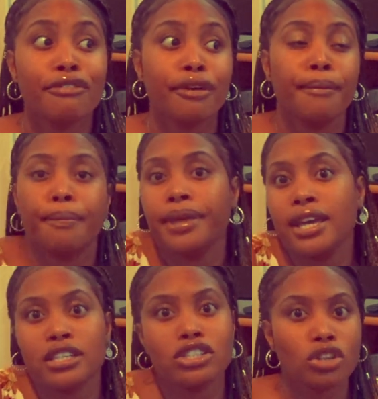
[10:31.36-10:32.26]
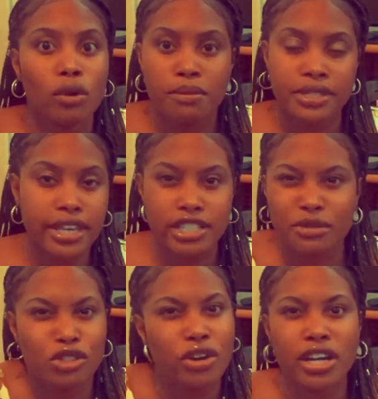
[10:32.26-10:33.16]
from being so obsessed
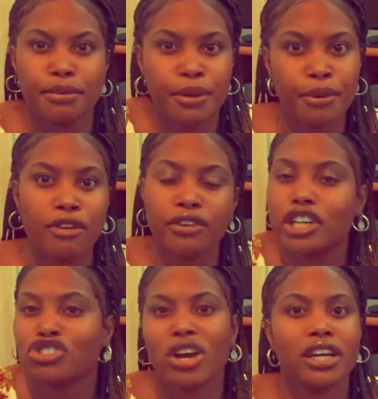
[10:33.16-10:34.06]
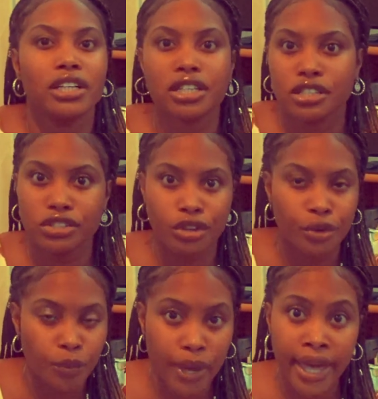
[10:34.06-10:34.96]
with trying to be perfect and trying to look a
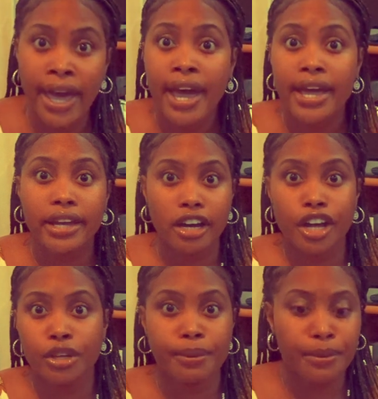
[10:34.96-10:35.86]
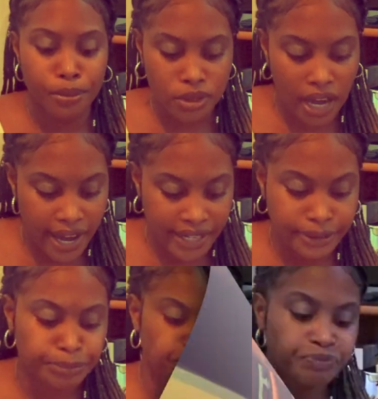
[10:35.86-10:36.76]
certain way in other people's
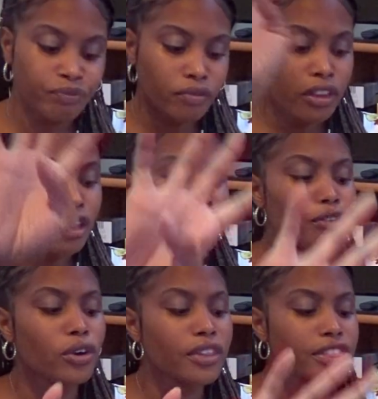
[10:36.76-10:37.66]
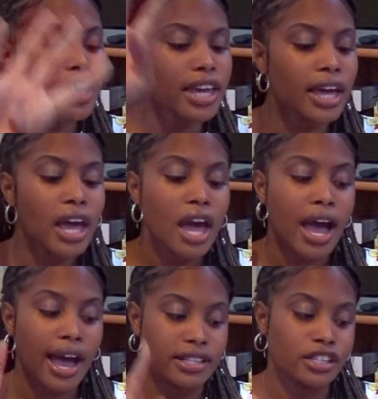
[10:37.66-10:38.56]
eyes. Fourth thing
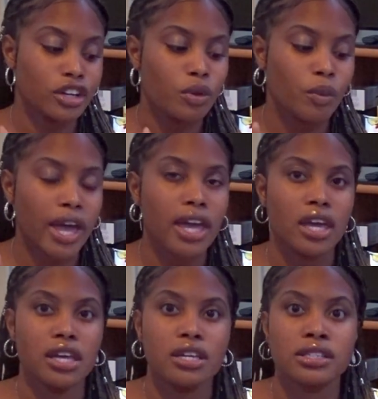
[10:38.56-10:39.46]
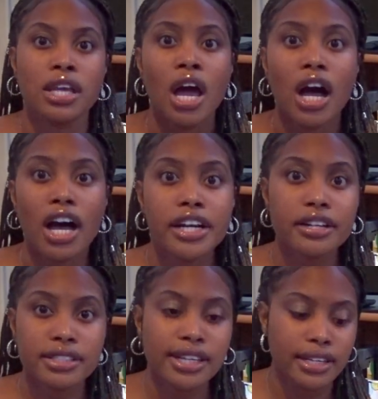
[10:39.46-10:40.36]
I took away is
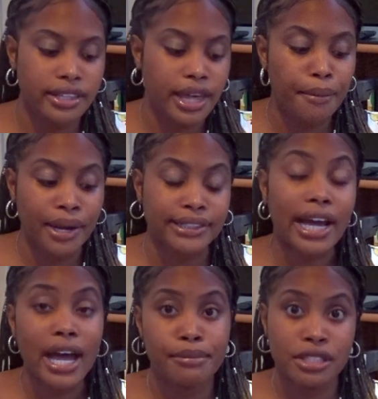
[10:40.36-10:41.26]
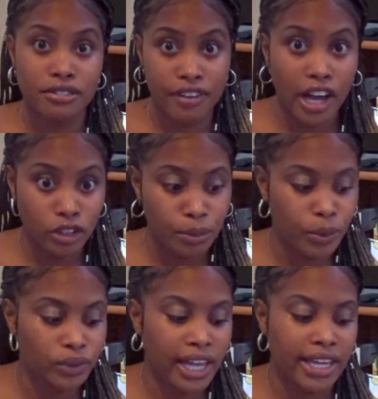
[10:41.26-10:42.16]
understanding that my time is
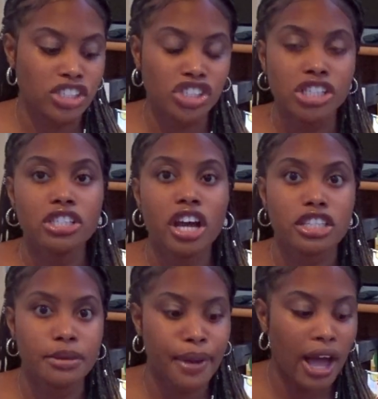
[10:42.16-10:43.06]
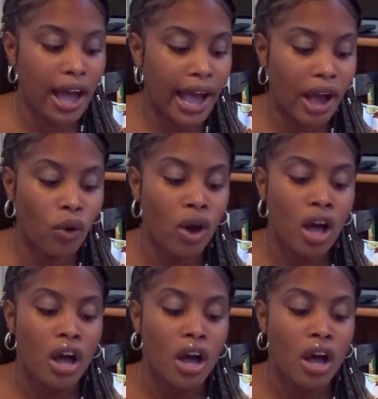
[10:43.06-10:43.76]
valuable. Like, she talks about how